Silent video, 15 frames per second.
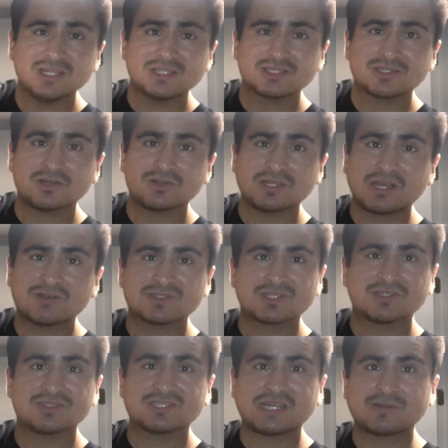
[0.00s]
So now is a
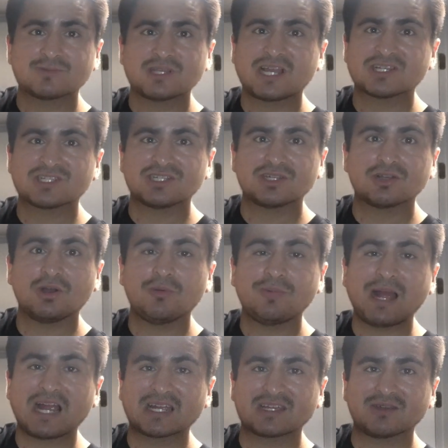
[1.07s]
good time to actually go
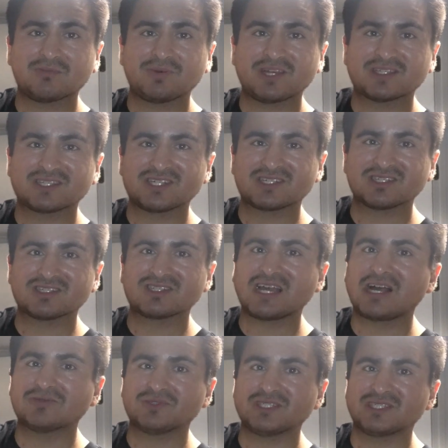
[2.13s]
back and pay attention to
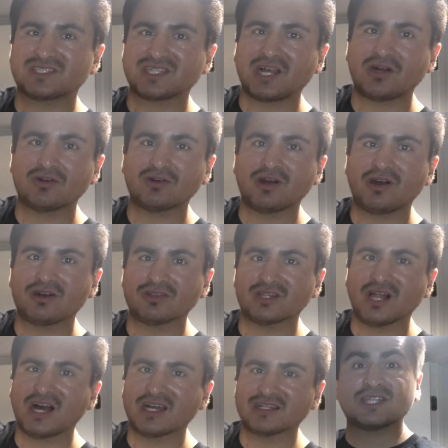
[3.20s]
how these sell
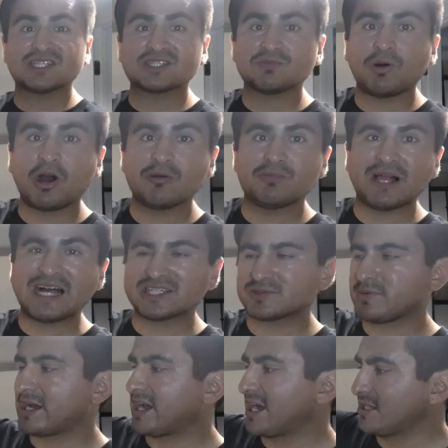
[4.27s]
online. This small blouse
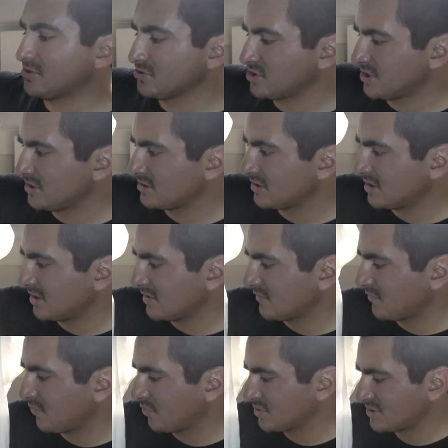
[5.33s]
by Halogen,
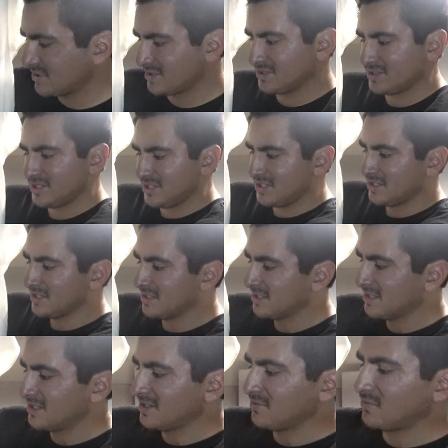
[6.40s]
unfortunately,
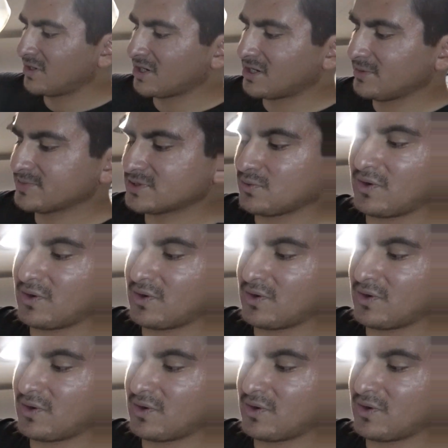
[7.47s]
when it comes to